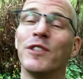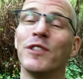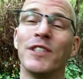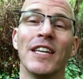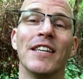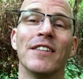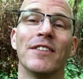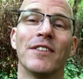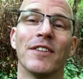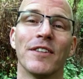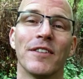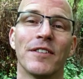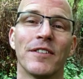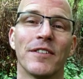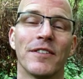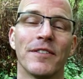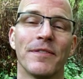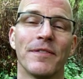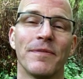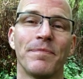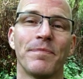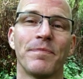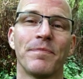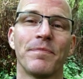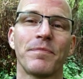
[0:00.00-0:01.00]
Jesus.
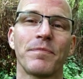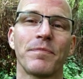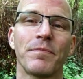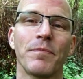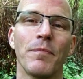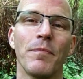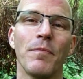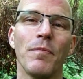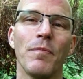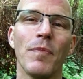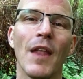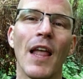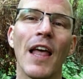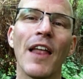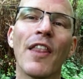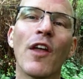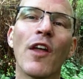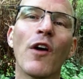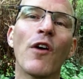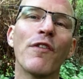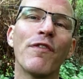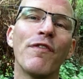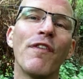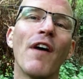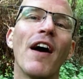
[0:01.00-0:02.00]

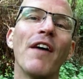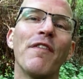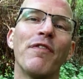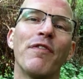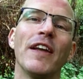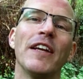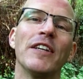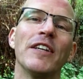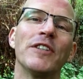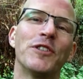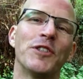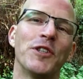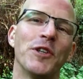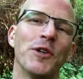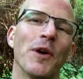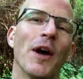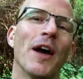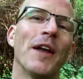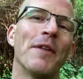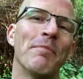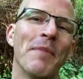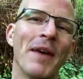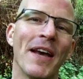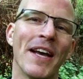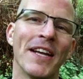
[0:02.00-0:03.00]
There are 5 things to
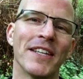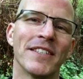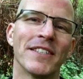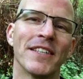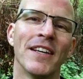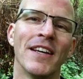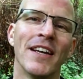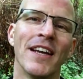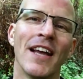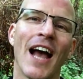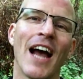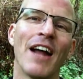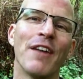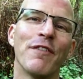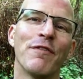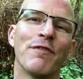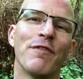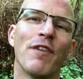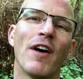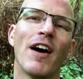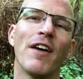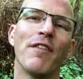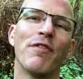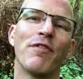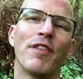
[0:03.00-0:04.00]
admit and
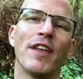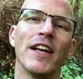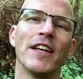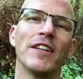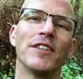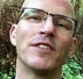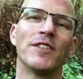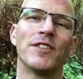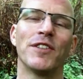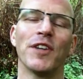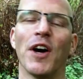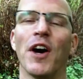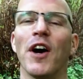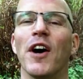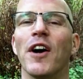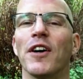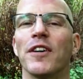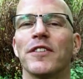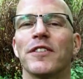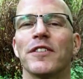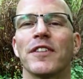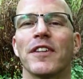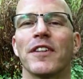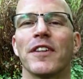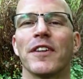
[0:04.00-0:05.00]
5 things to
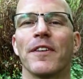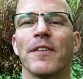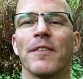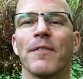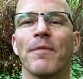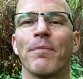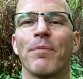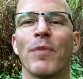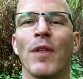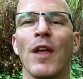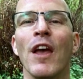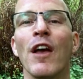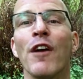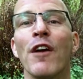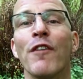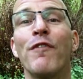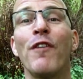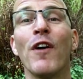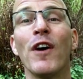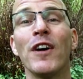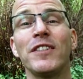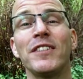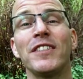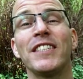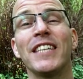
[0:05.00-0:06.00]
ask.
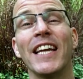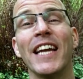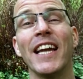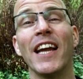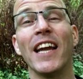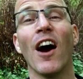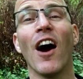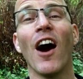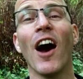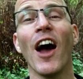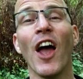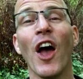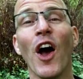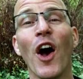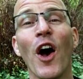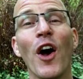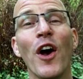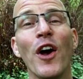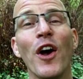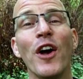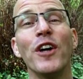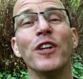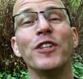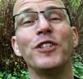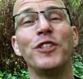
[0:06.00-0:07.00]
Firstly, I
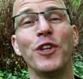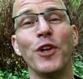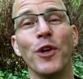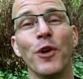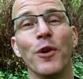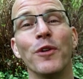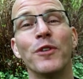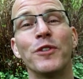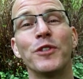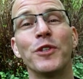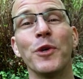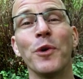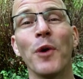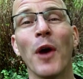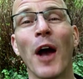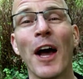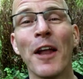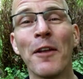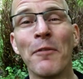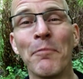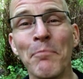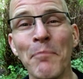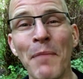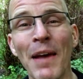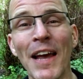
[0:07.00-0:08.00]
urge you to
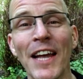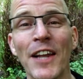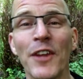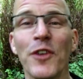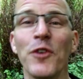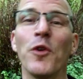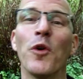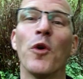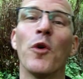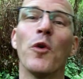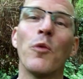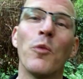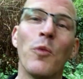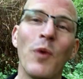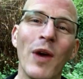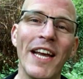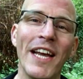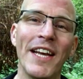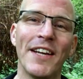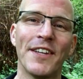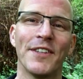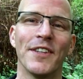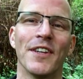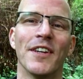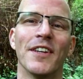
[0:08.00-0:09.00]
admit your
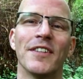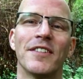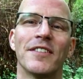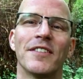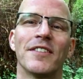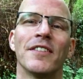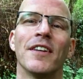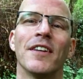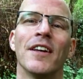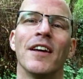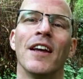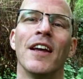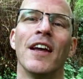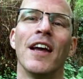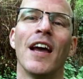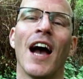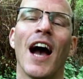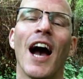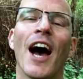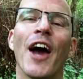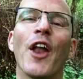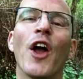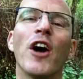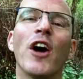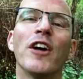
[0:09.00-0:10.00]
weakness
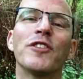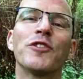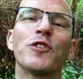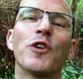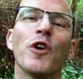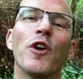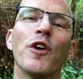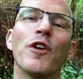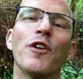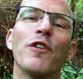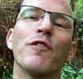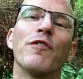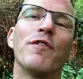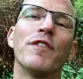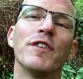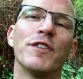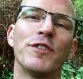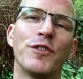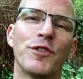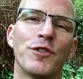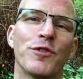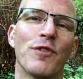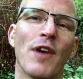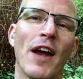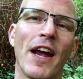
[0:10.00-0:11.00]
and ask God for
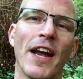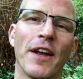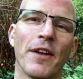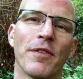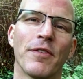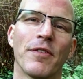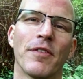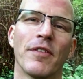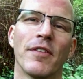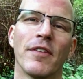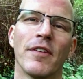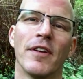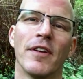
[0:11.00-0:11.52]
strength.